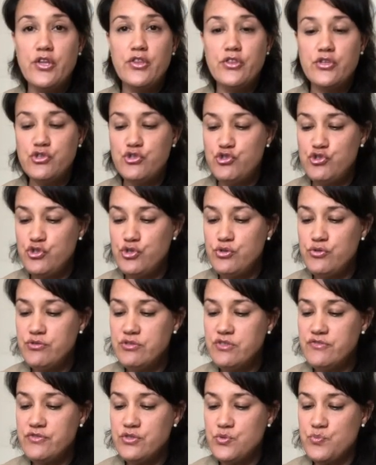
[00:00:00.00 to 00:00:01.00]
The
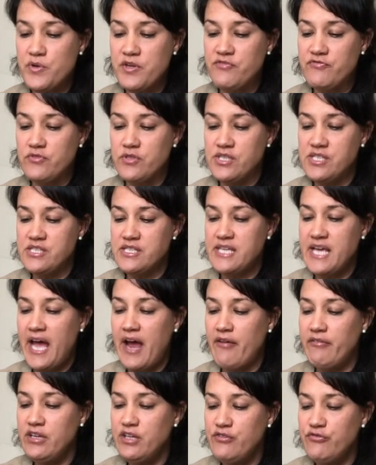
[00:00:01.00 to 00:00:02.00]
shoes of swiftness
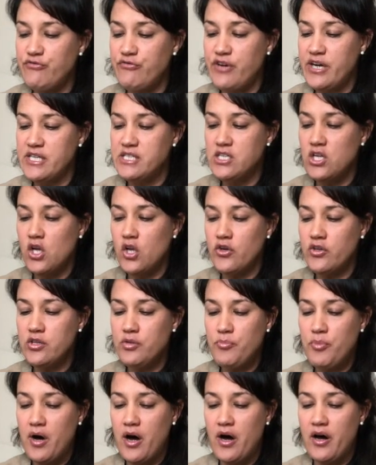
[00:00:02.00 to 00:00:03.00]
carried Fred along the
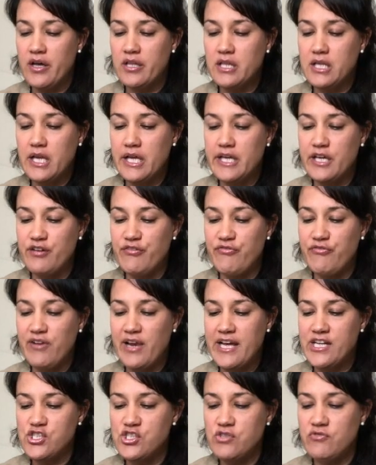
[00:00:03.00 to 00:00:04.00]
path like a
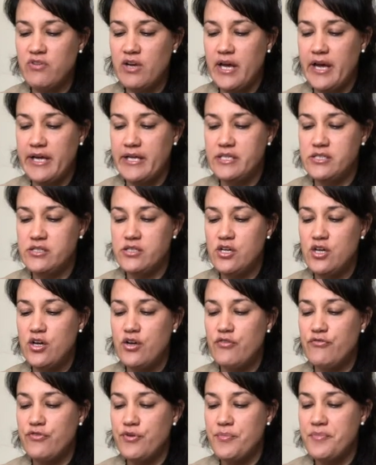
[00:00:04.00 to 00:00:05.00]
flash of light
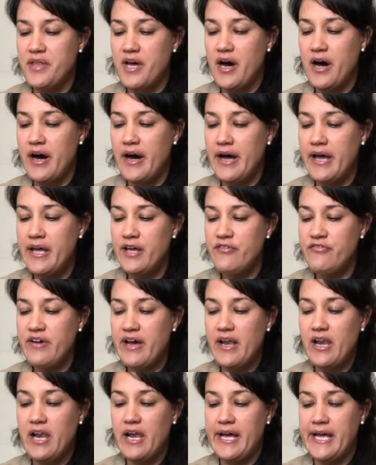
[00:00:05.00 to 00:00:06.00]
from the eye of
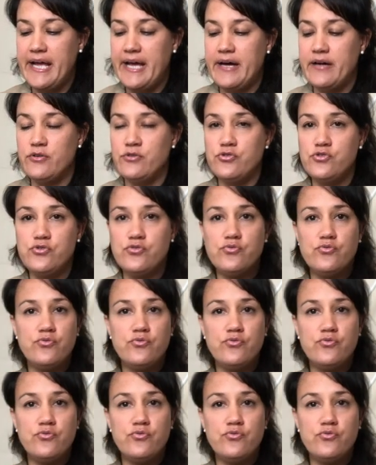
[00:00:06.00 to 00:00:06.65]
a lighthouse.